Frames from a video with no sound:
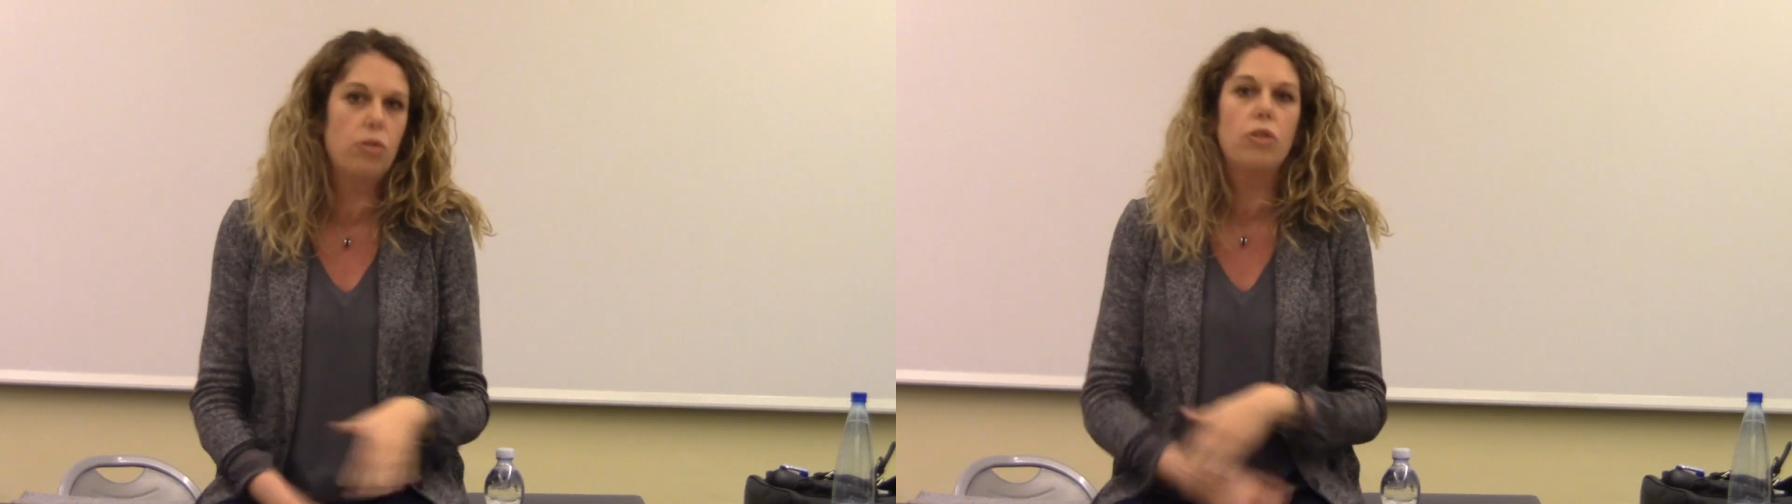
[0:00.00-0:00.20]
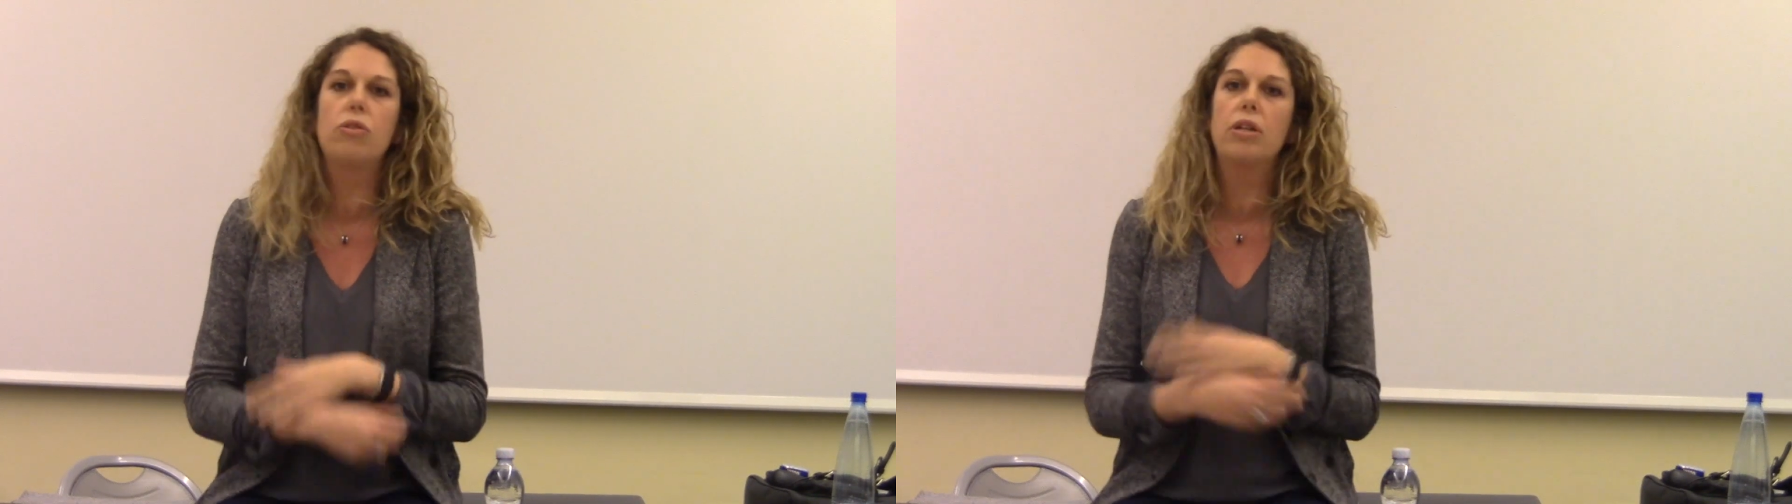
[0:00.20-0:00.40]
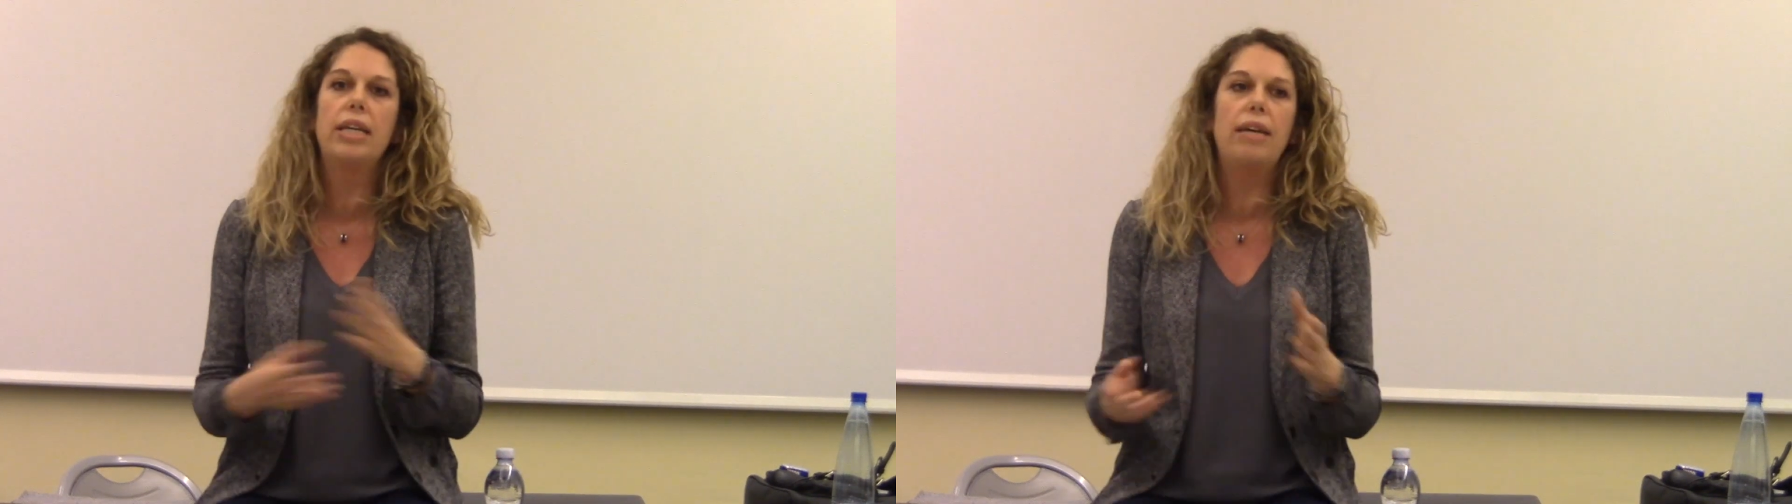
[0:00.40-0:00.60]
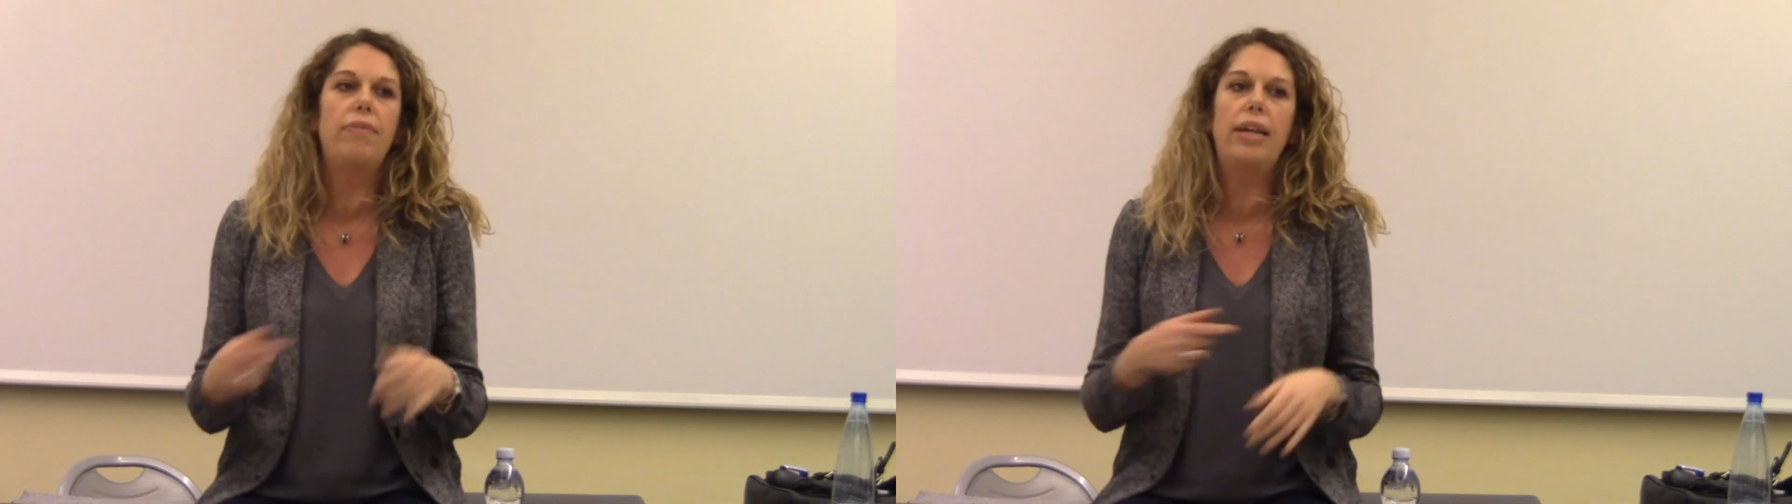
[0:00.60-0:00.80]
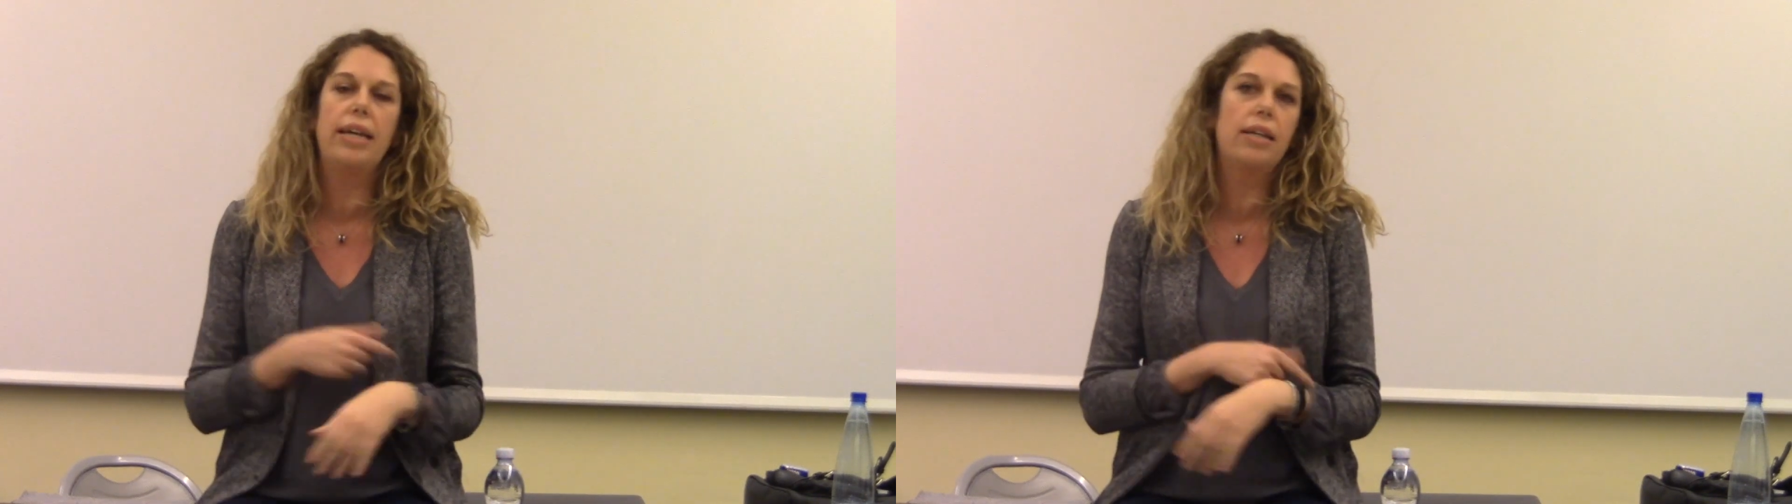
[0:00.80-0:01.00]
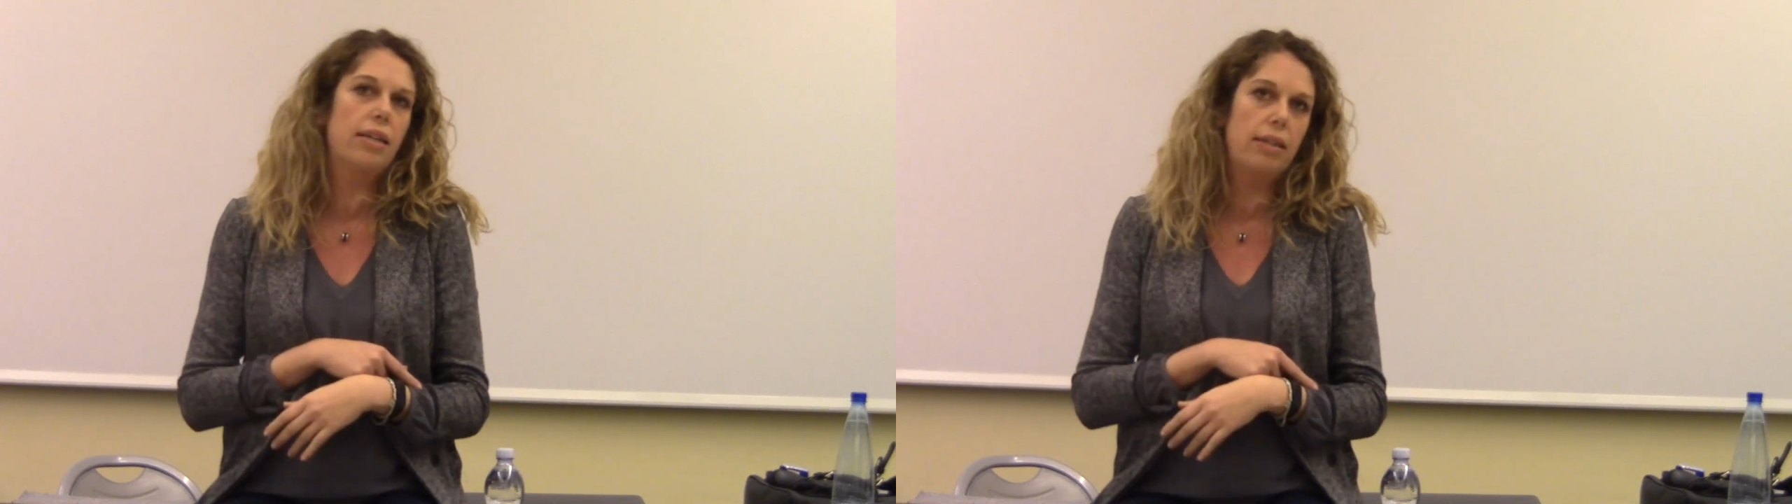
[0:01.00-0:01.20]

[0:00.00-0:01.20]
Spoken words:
So you don't have like,